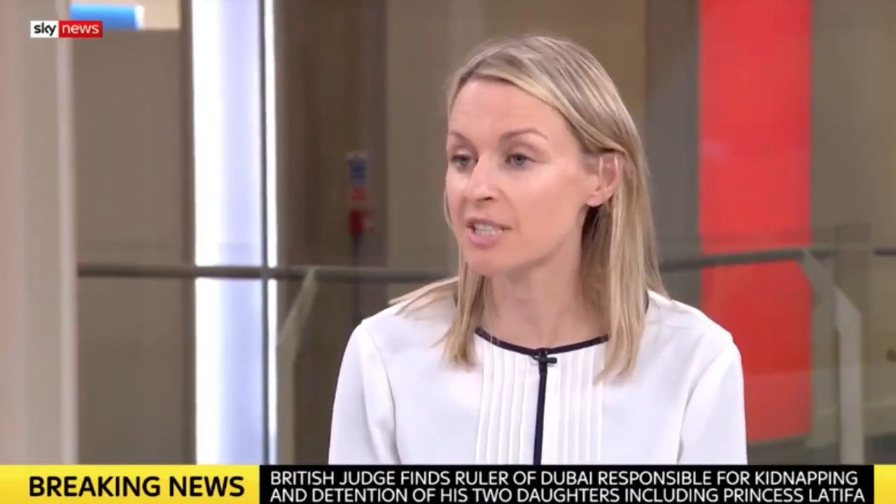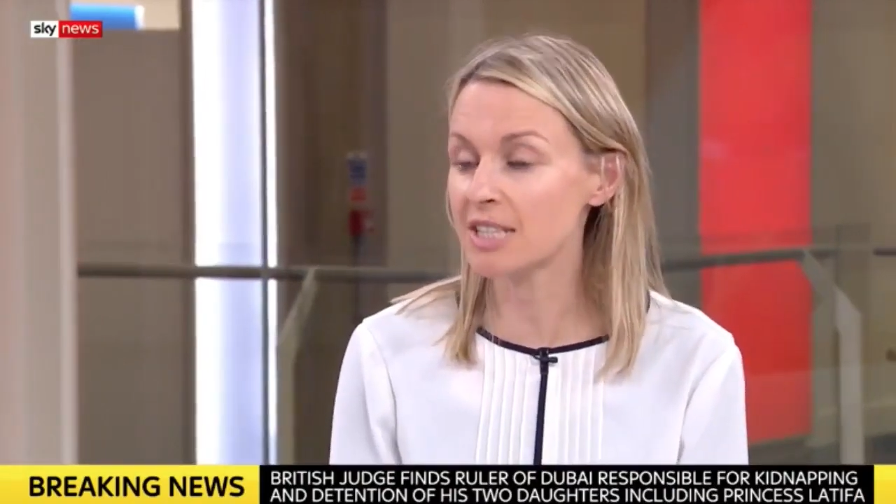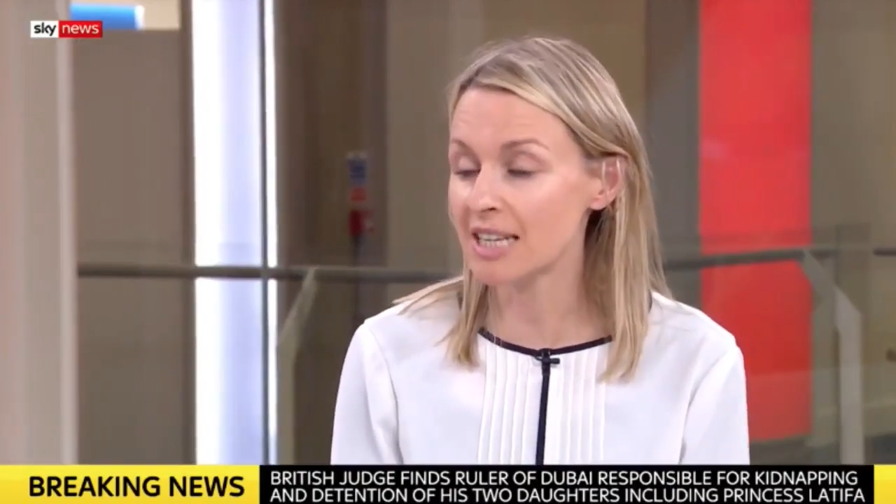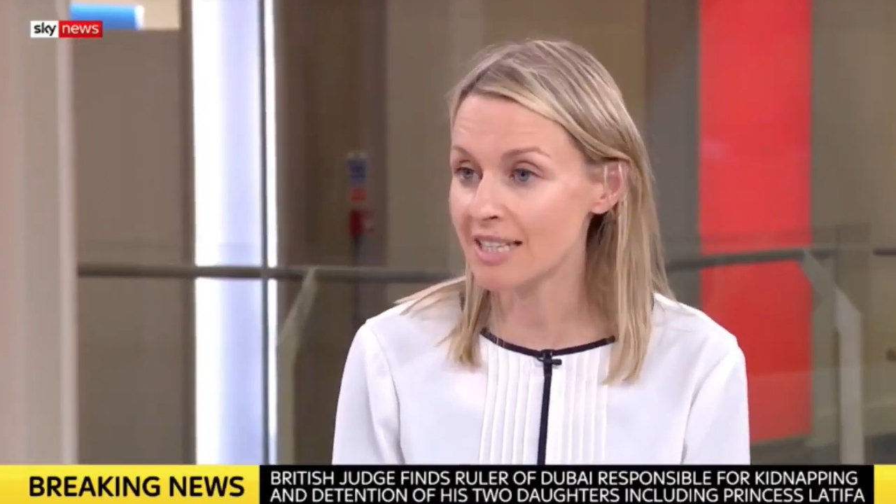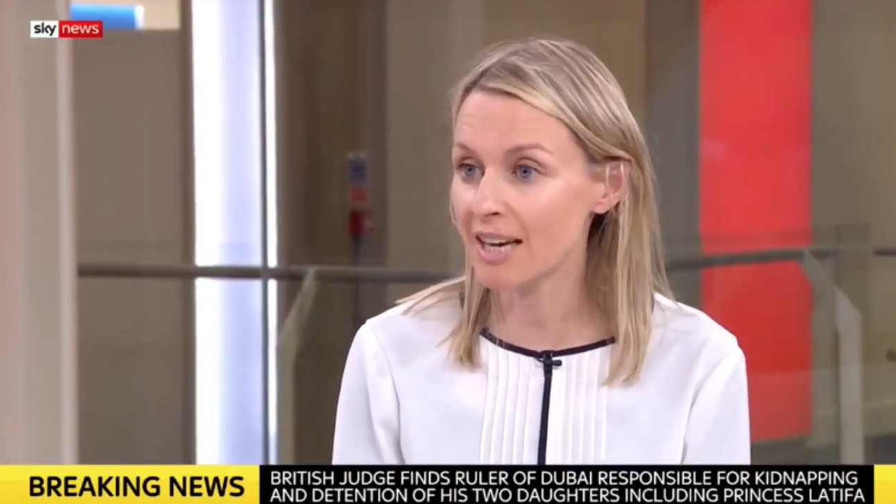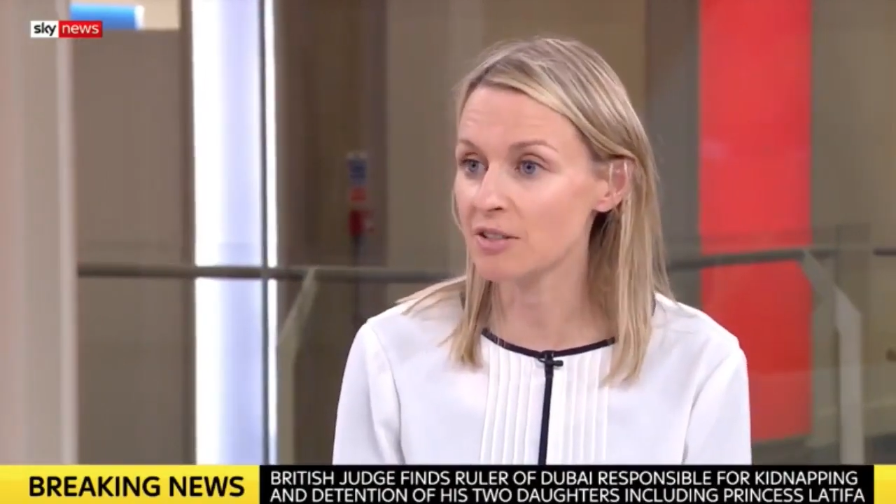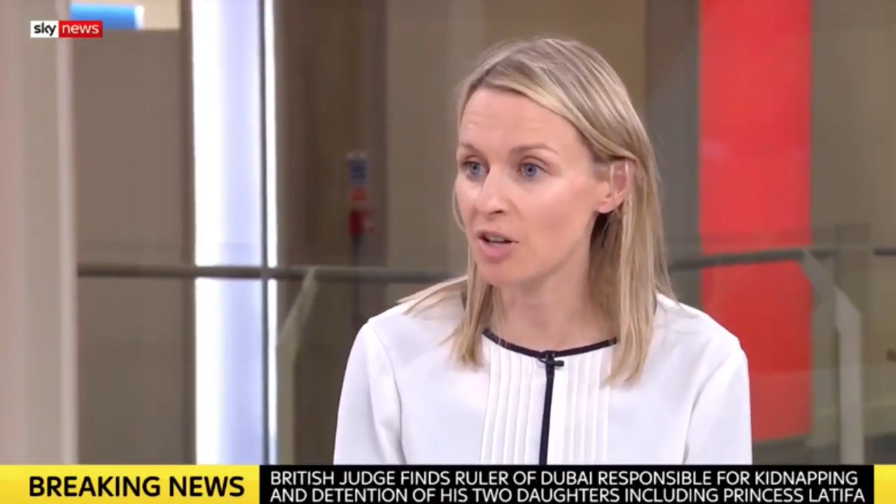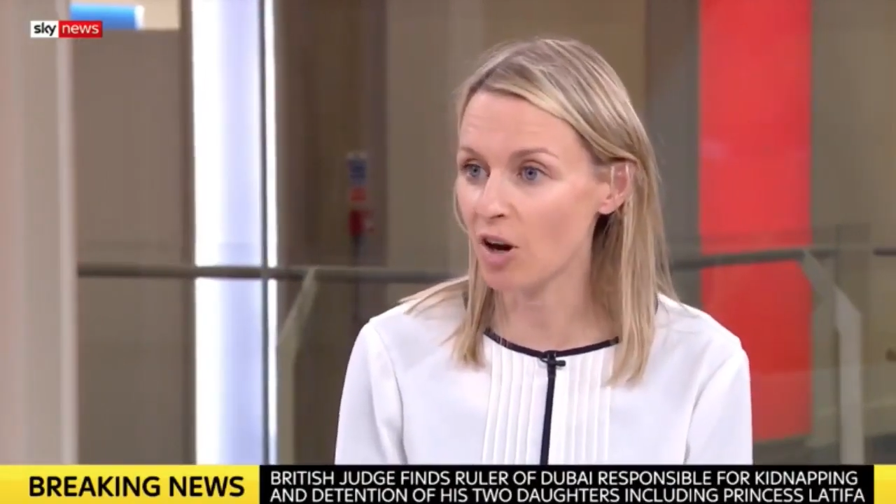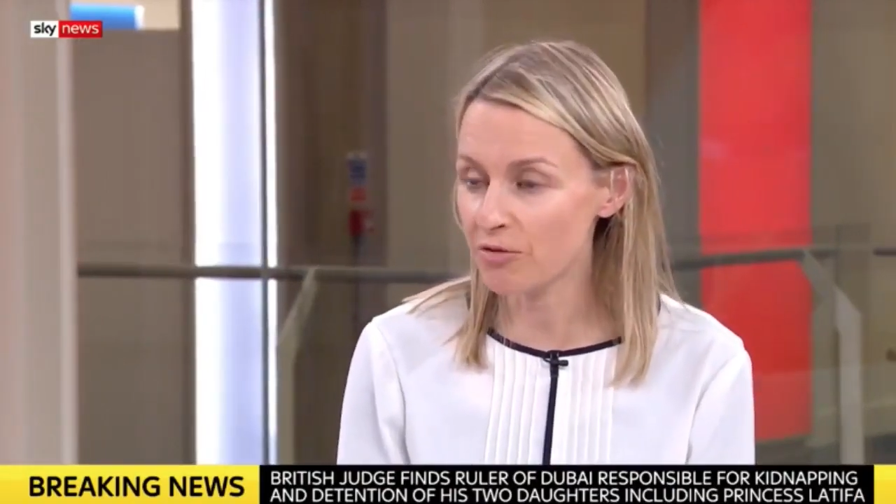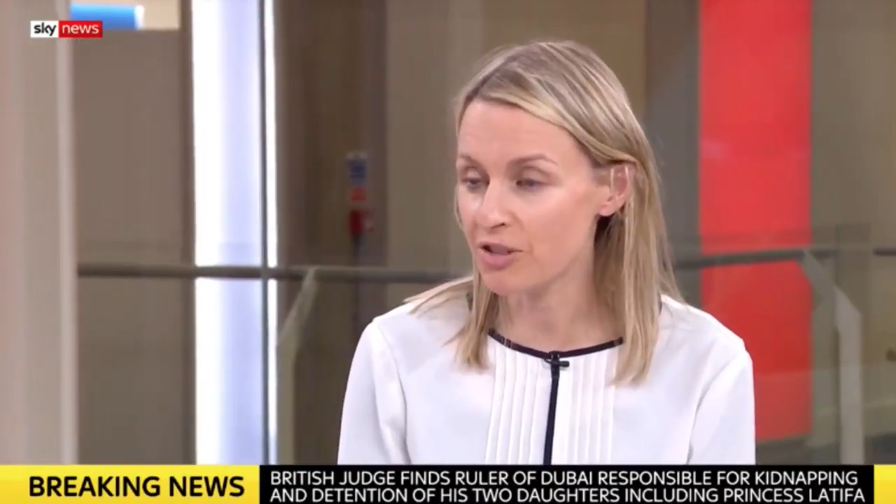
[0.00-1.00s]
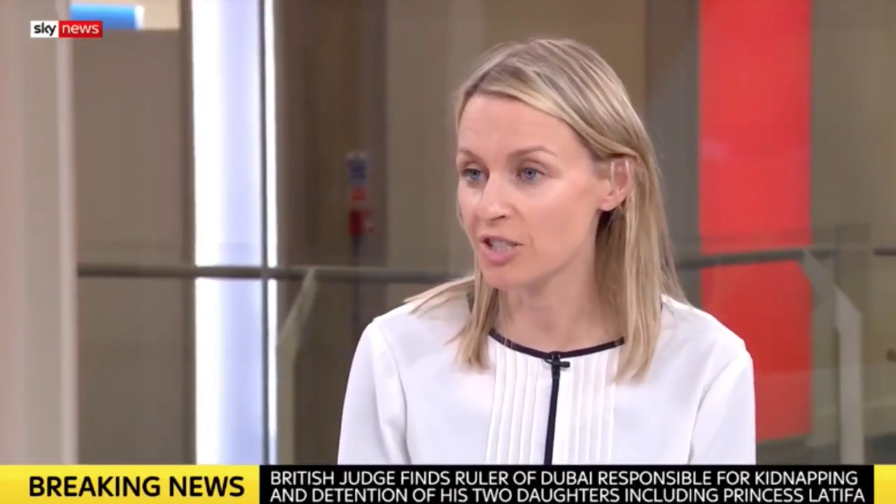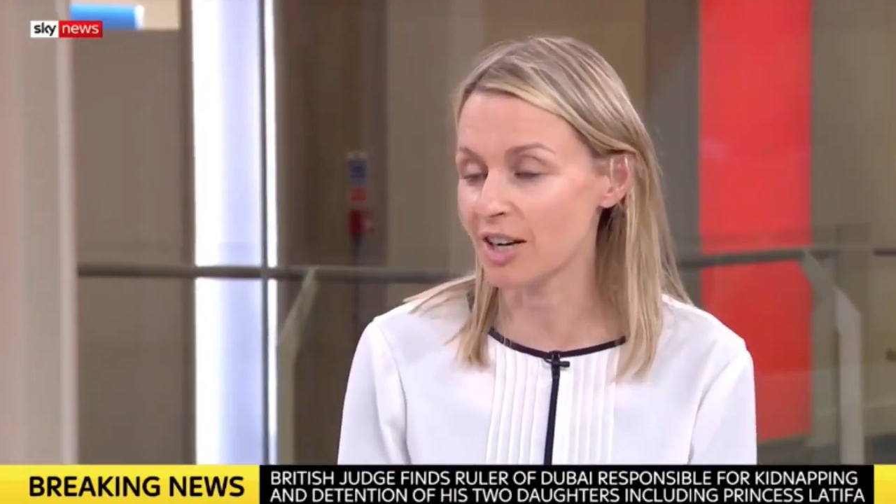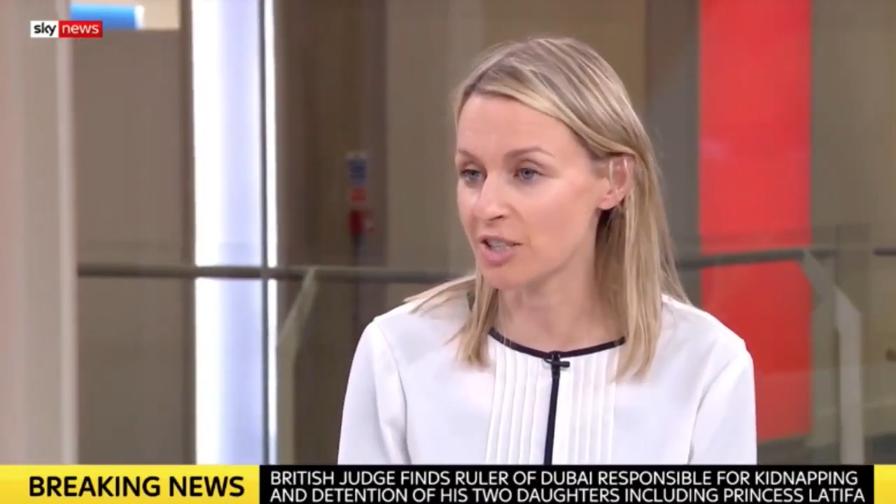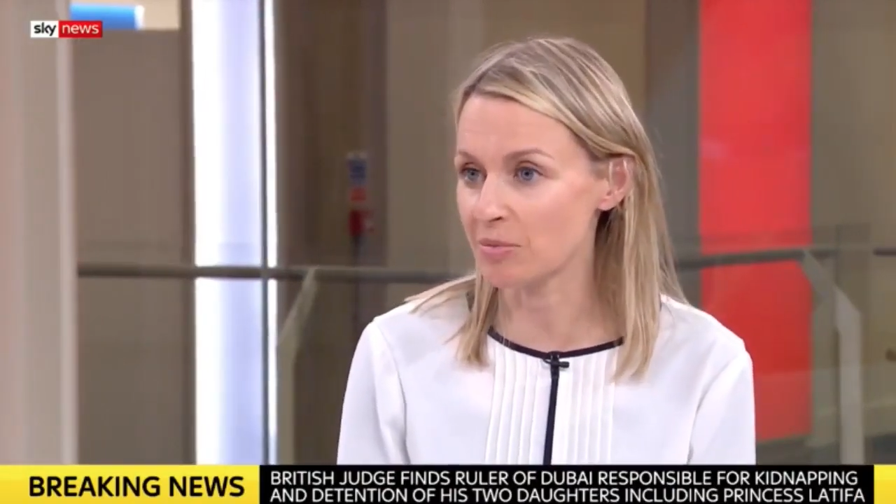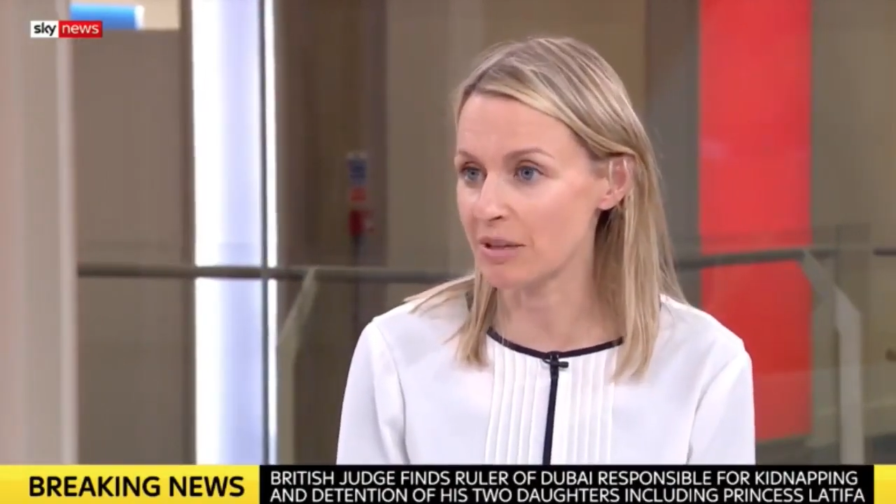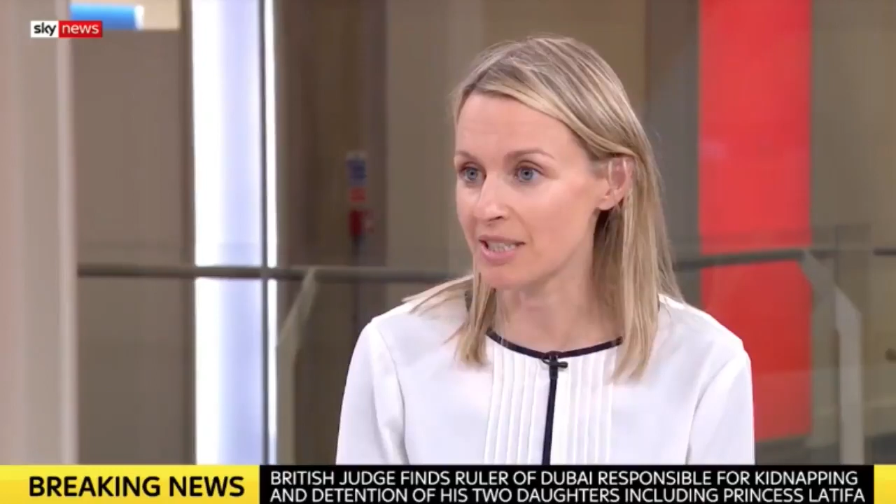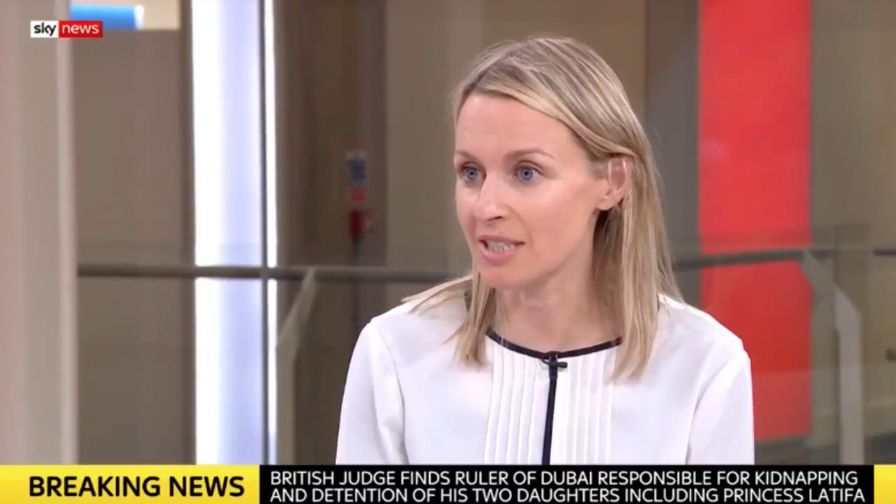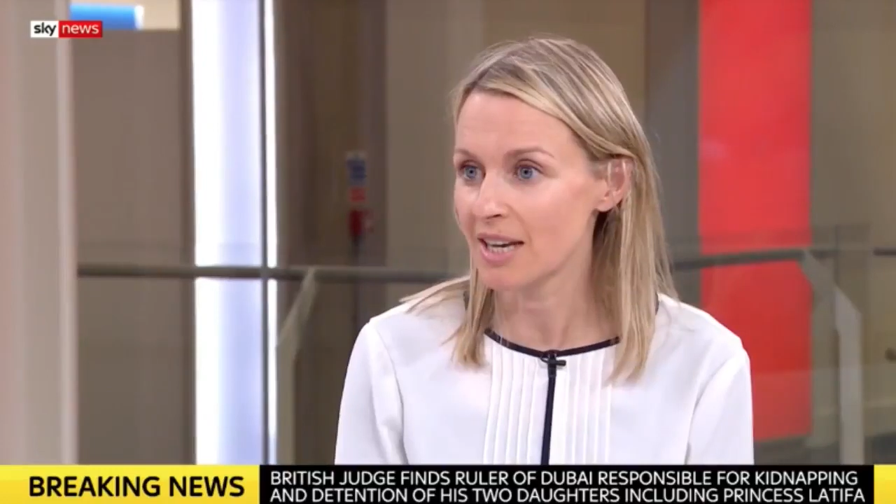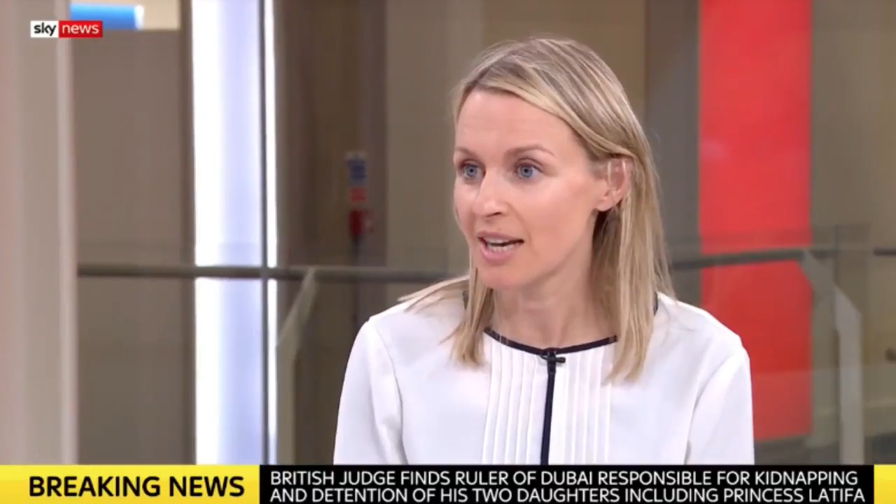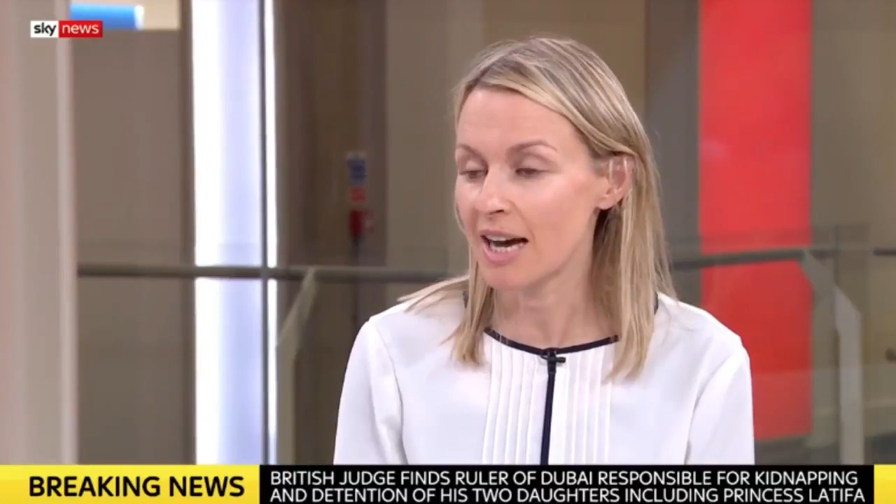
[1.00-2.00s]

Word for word: the details of the judgment